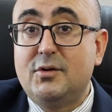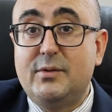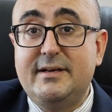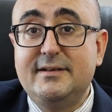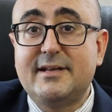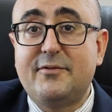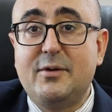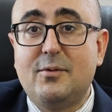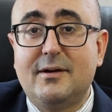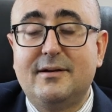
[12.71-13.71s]
Greetings
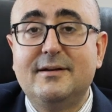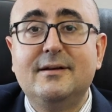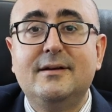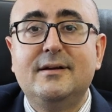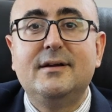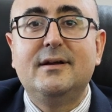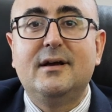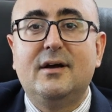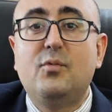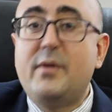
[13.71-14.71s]
everyone,
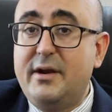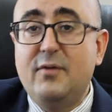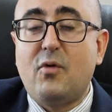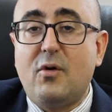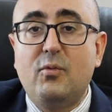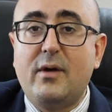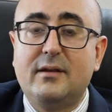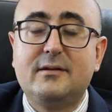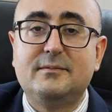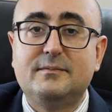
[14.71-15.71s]
a very warm
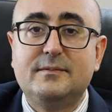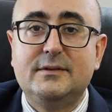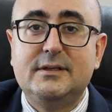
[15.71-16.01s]
welcome